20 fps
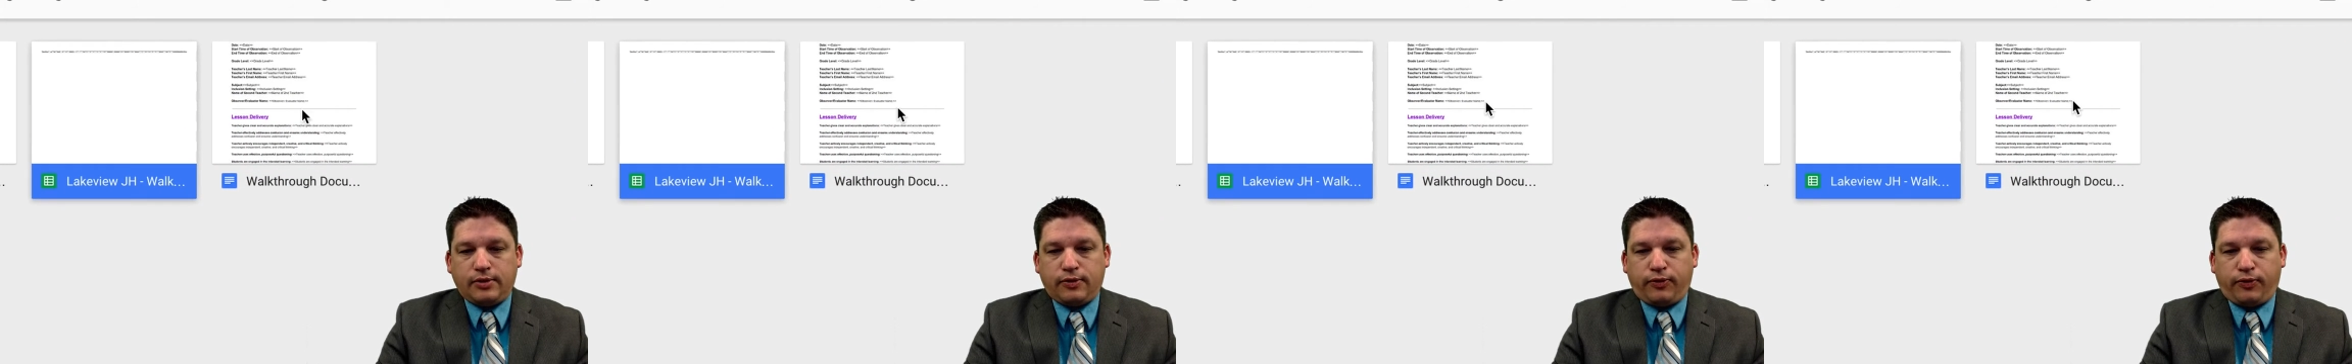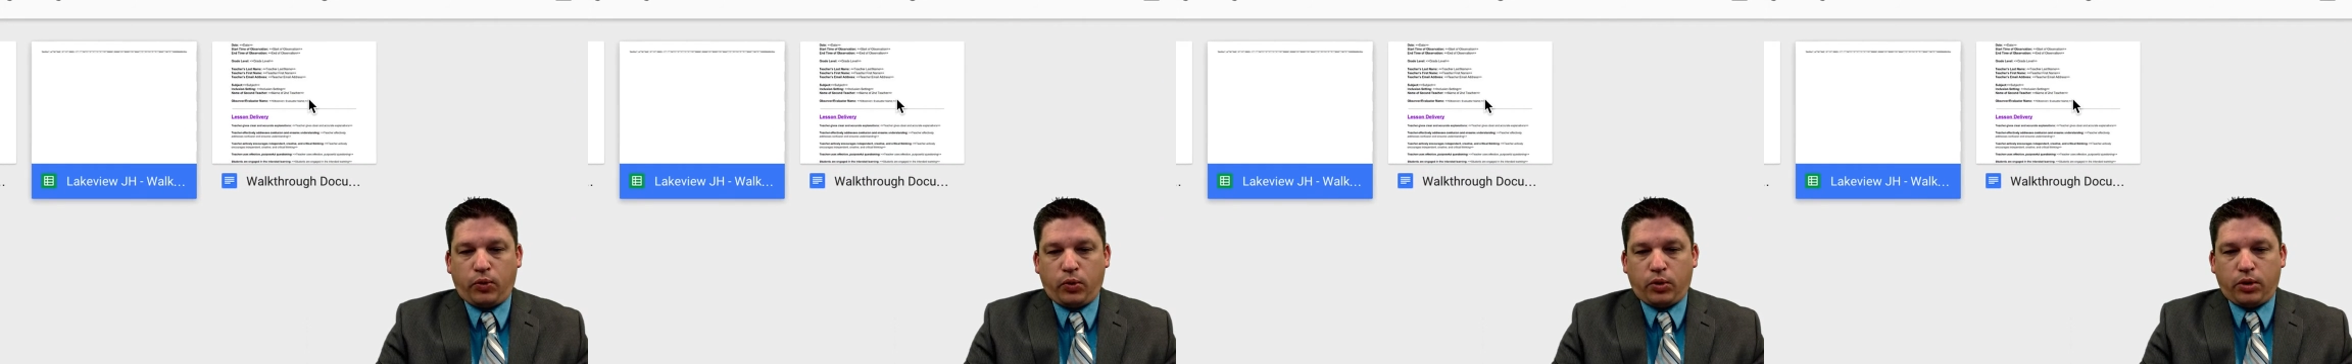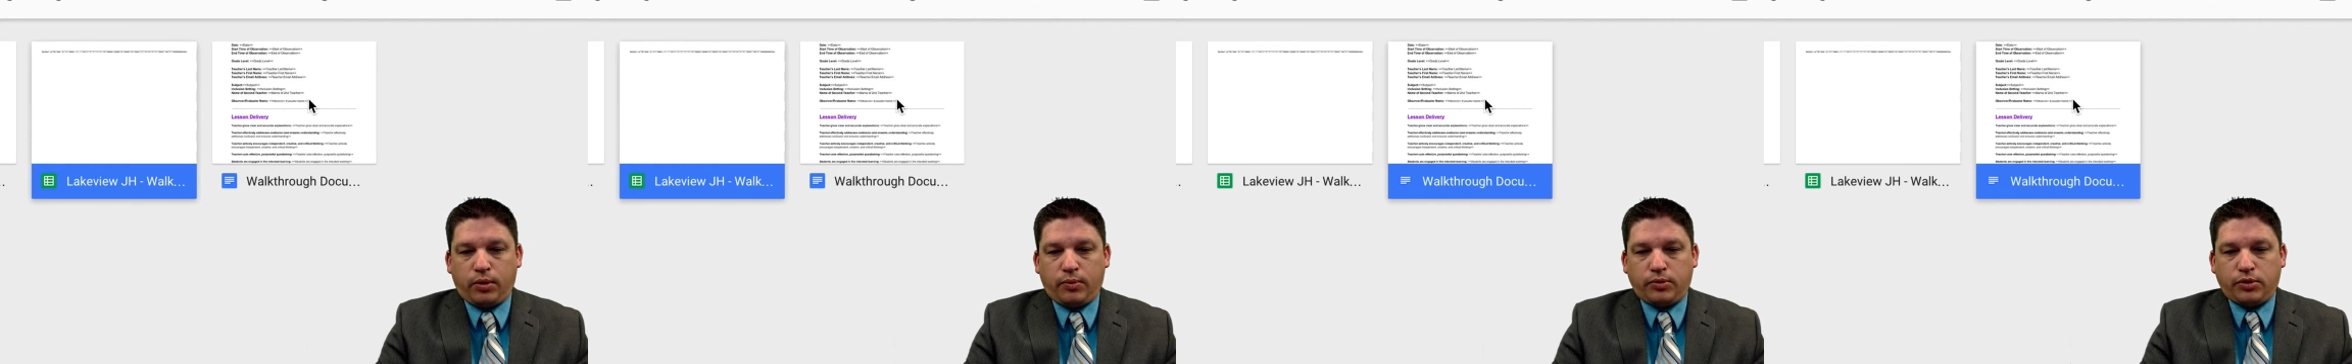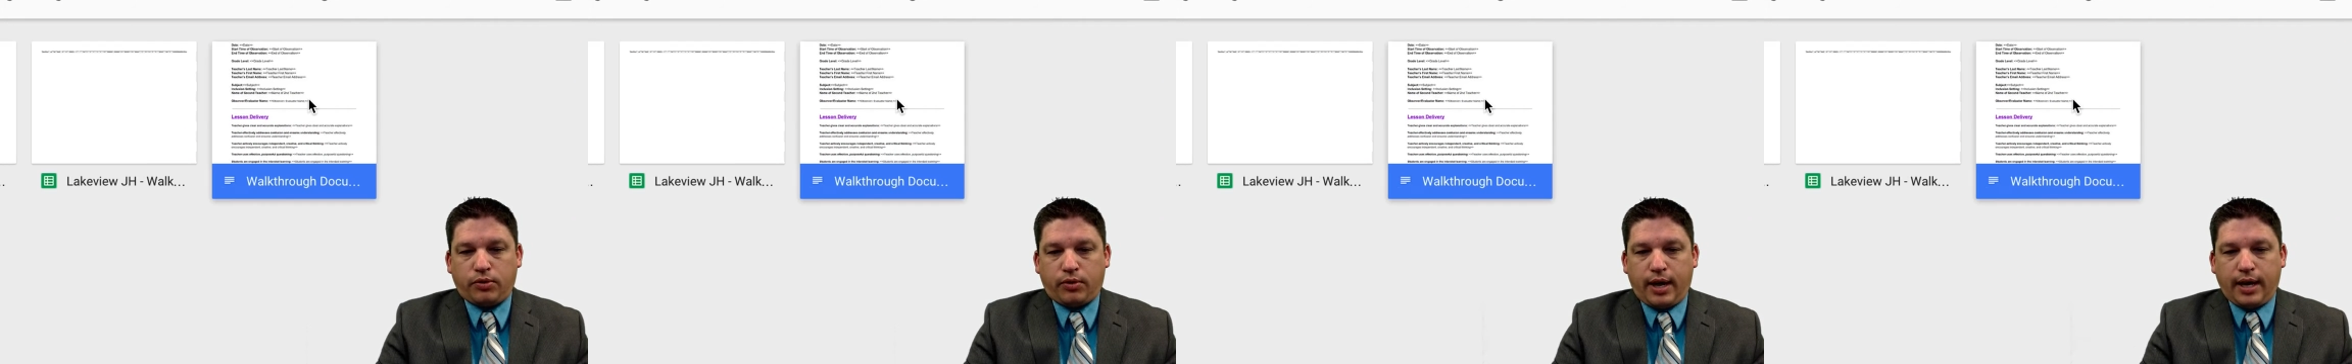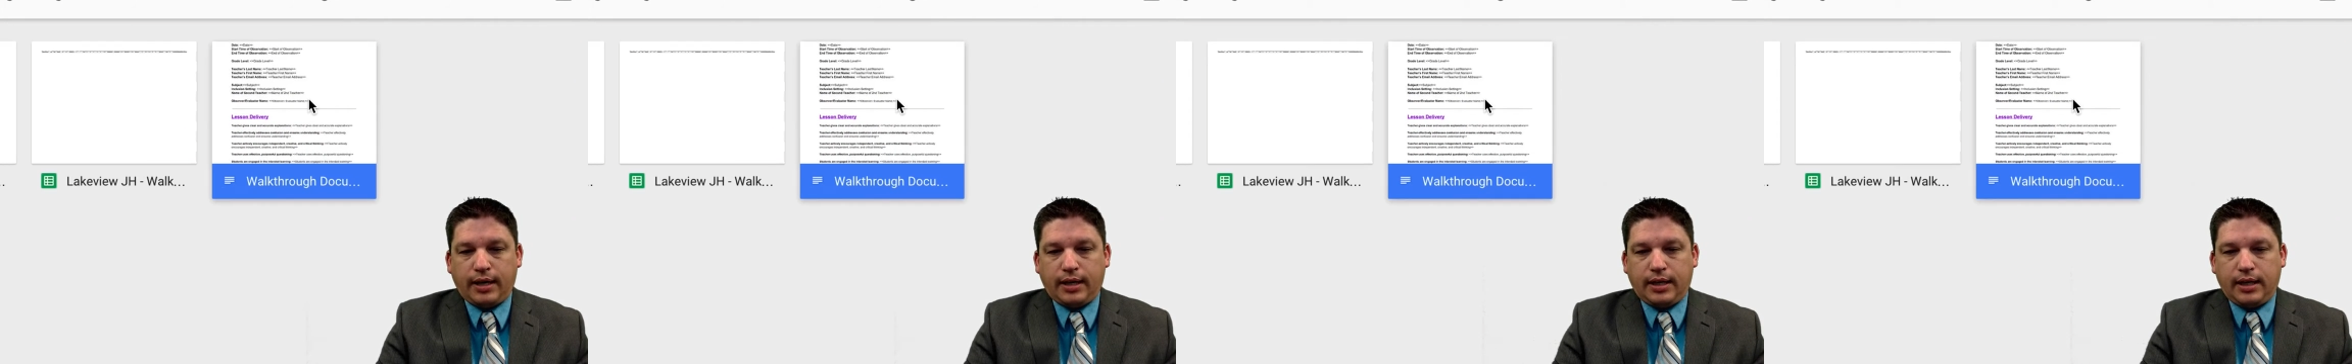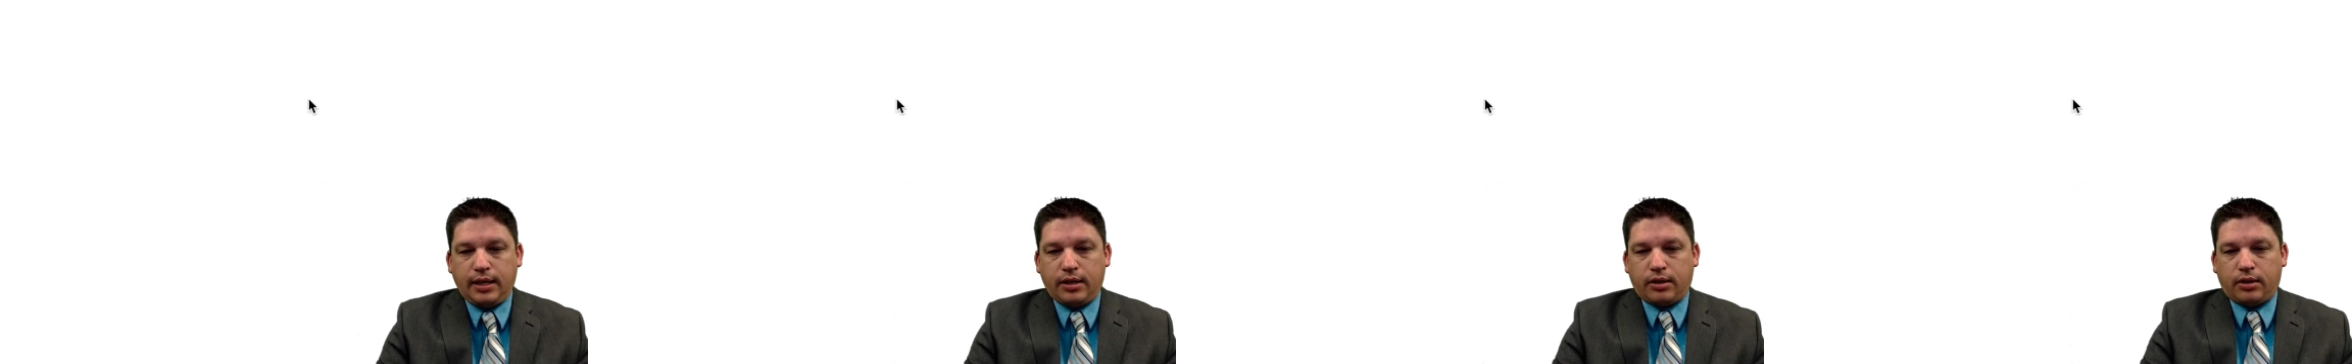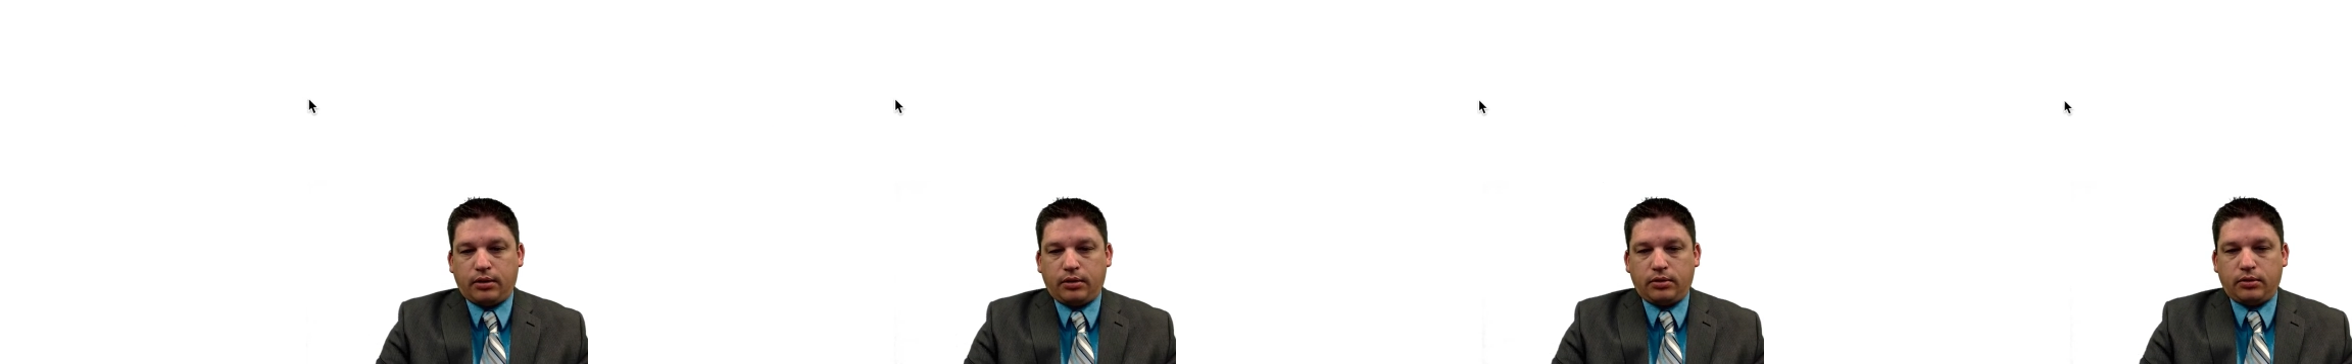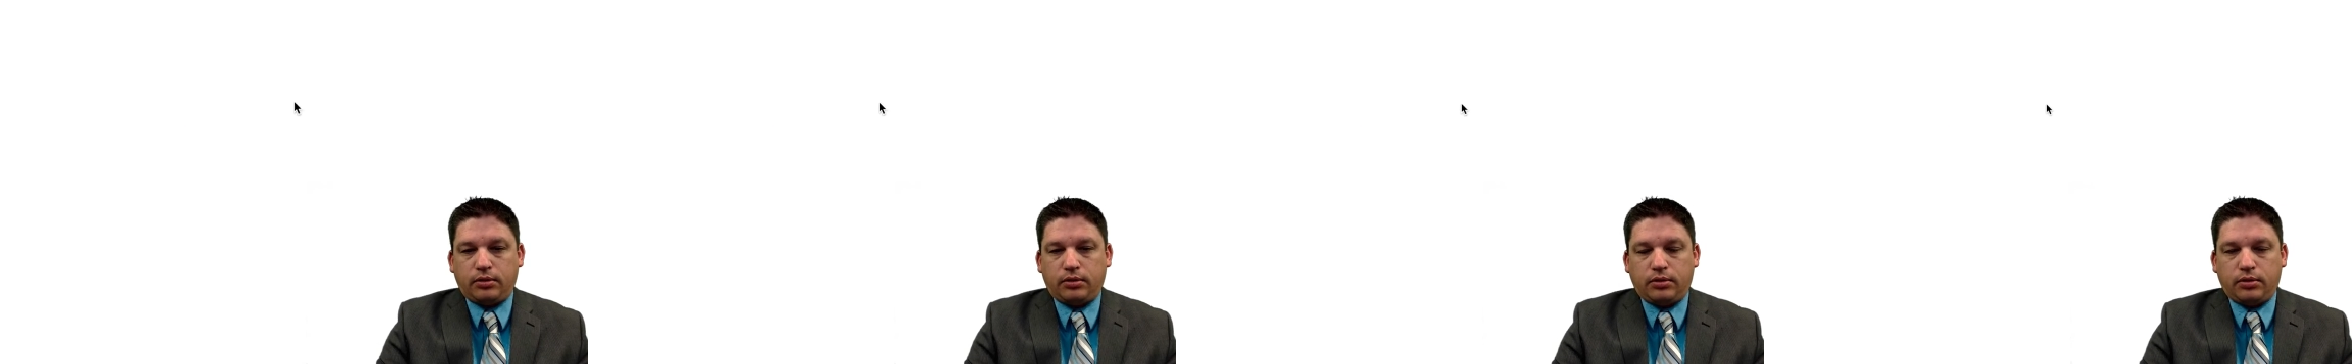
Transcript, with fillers: forms right here,